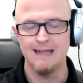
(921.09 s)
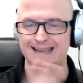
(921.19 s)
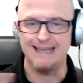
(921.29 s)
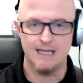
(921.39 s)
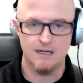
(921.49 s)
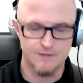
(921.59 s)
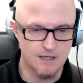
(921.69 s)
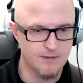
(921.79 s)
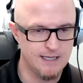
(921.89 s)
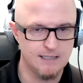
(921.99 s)
Again, if
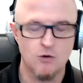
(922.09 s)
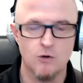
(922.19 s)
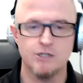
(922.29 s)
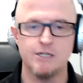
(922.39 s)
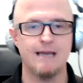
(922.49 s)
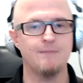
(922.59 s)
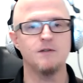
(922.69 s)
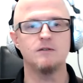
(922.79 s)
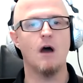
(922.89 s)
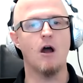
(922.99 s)
some of these chord
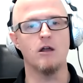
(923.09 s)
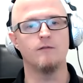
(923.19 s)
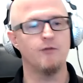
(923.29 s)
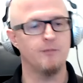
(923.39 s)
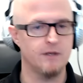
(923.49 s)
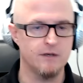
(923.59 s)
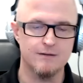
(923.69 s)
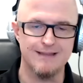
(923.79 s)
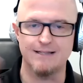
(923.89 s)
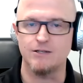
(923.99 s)
shapes are
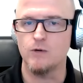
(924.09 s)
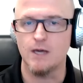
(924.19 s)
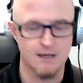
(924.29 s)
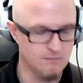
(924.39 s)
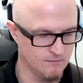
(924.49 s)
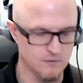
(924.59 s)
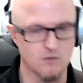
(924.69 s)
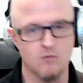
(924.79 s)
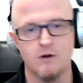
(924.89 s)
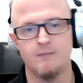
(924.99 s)
unfamiliar, that's okay.
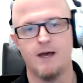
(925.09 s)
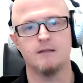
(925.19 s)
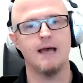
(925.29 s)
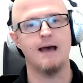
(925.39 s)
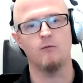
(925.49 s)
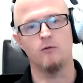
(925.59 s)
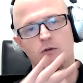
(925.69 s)
Don't worry about that.